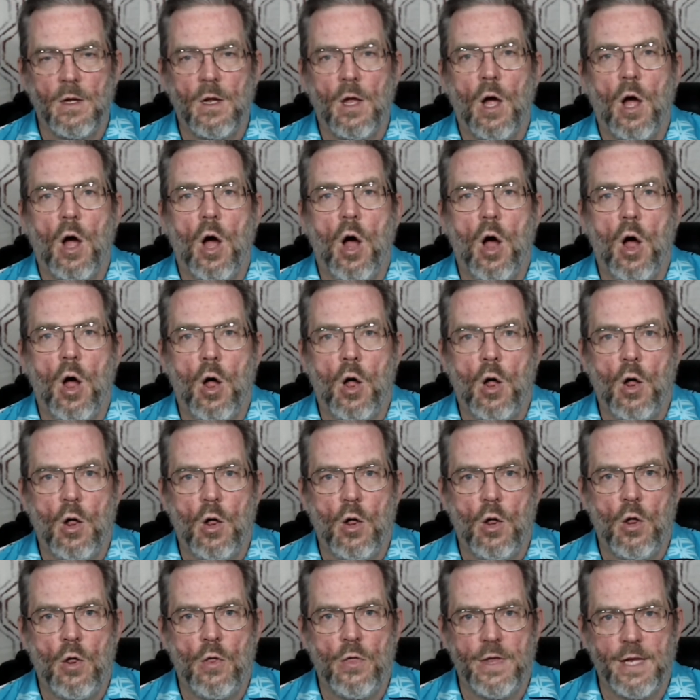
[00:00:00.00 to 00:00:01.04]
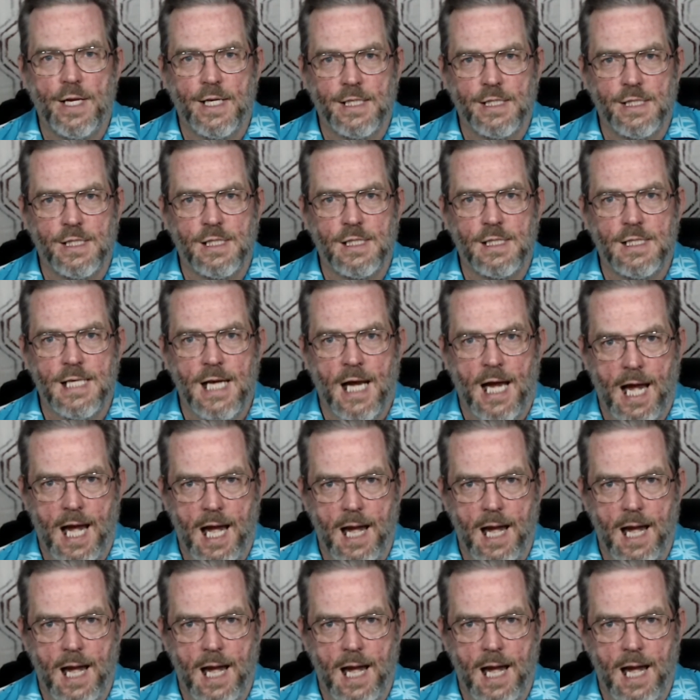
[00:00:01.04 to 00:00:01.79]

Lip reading: all this time.